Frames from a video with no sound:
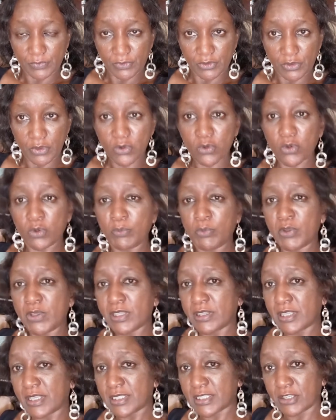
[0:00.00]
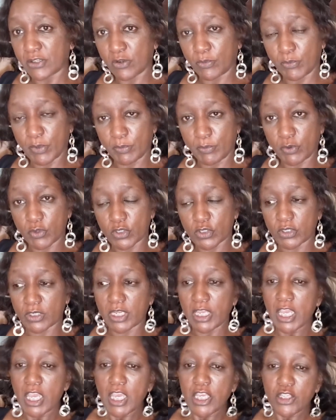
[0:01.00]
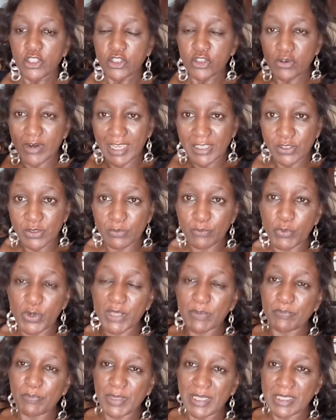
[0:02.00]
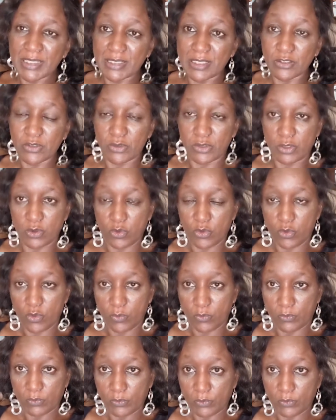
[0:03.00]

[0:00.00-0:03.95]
Don't go blowing things out of proportion. Try to bring peace into the home.